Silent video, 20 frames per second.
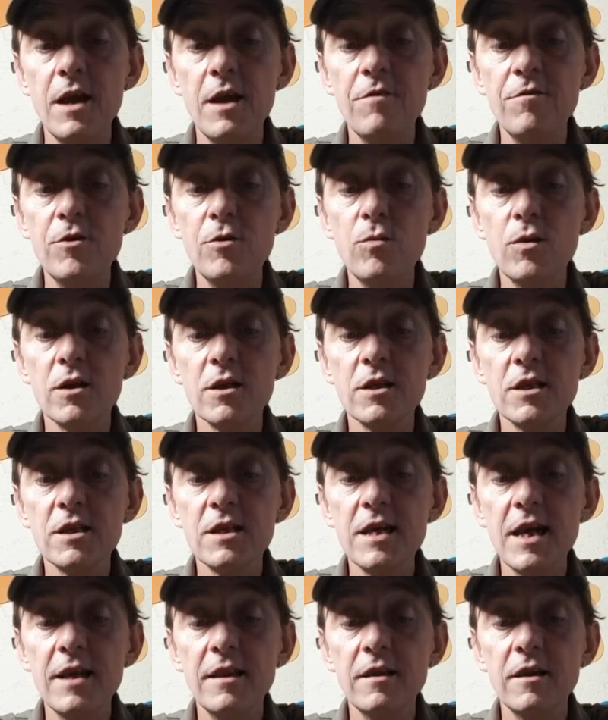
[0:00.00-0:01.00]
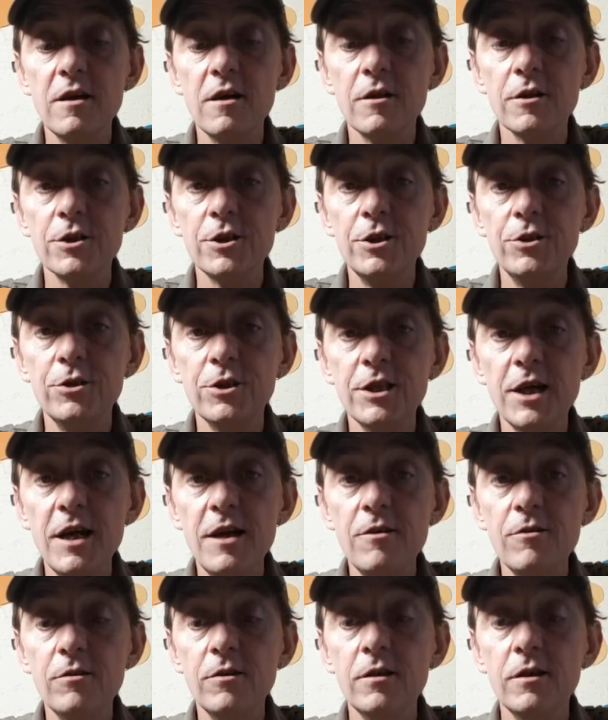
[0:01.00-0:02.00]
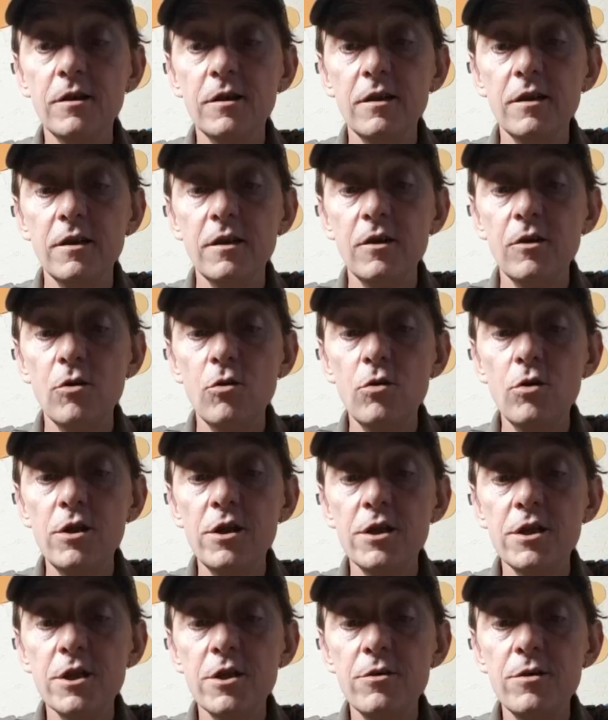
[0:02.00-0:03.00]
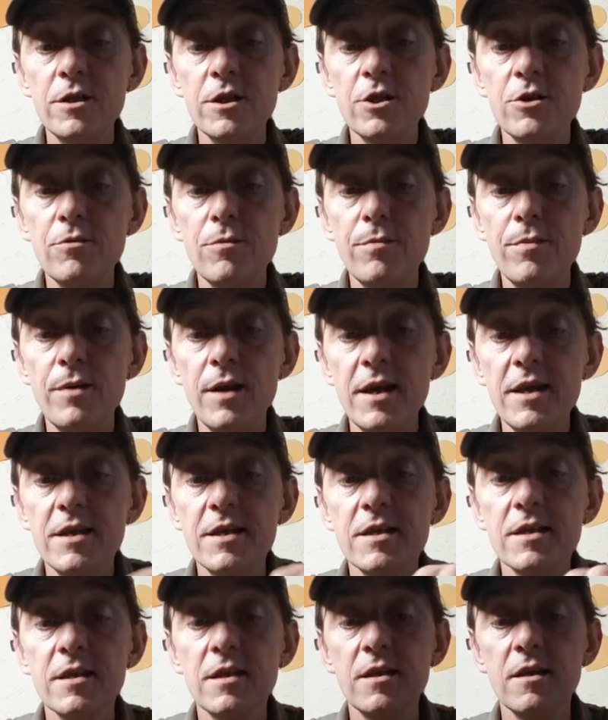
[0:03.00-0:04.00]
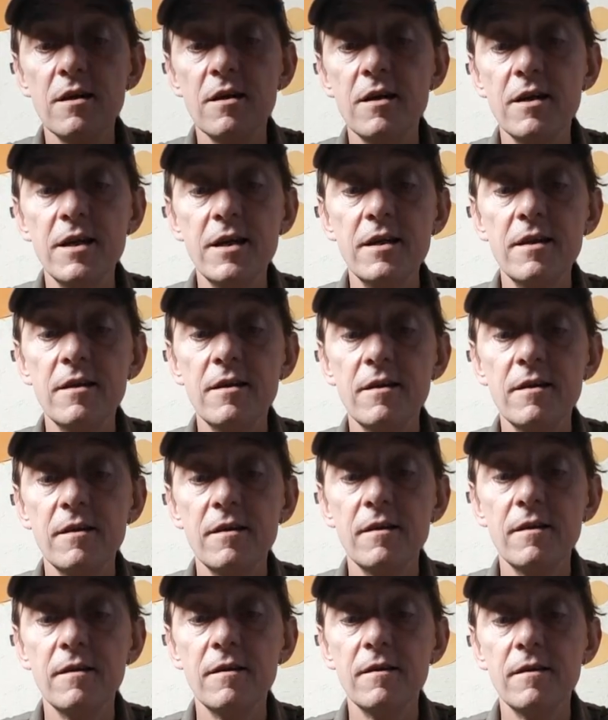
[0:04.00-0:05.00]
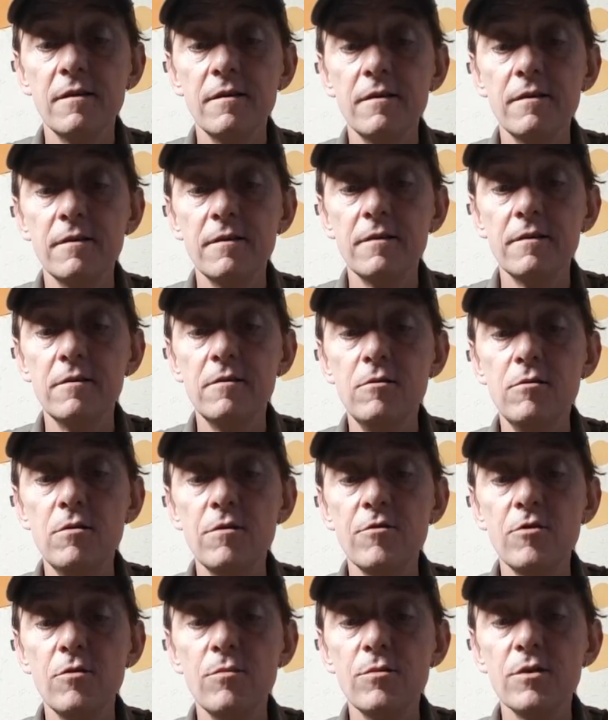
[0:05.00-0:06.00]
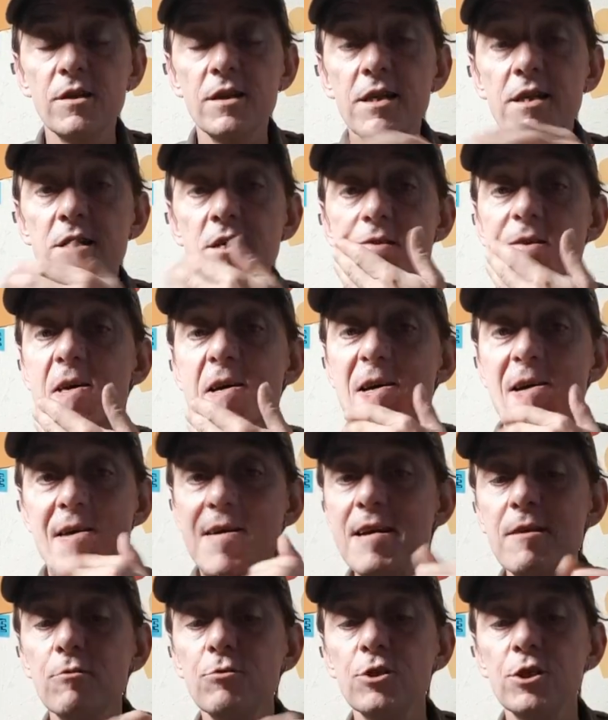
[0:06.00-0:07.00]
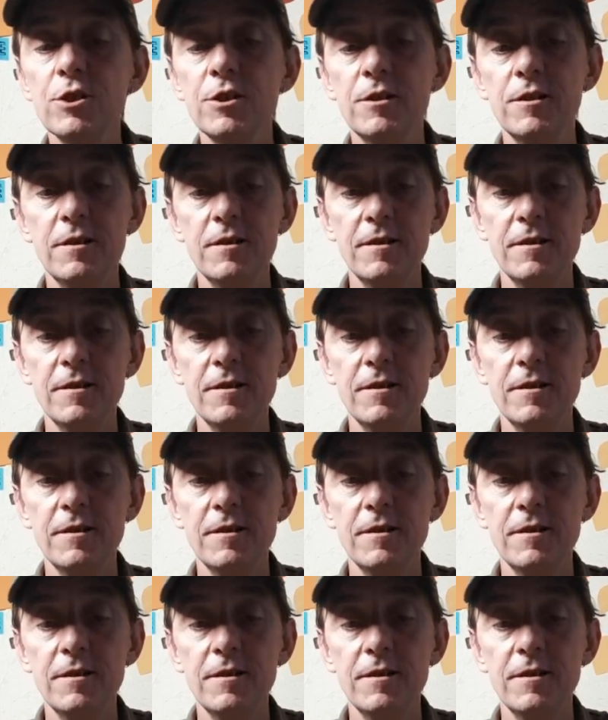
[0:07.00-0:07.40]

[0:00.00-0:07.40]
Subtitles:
If you want to take the cartouche out, all you do is you place the die. Oh, I've got a mosquito there, ouch.